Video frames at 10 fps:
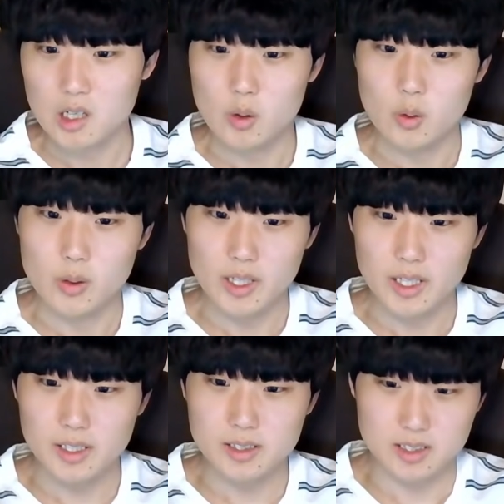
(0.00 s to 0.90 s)
wow,
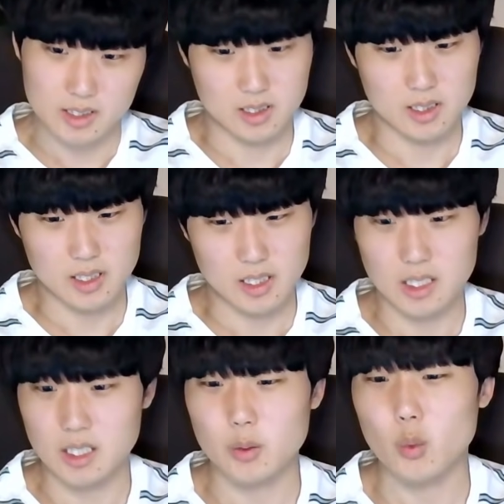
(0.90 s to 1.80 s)
it
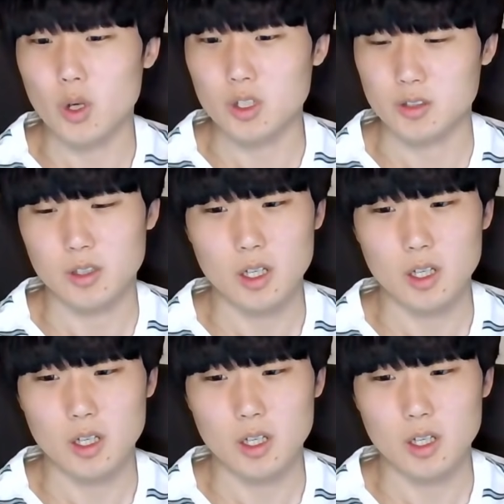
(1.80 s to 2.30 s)
it was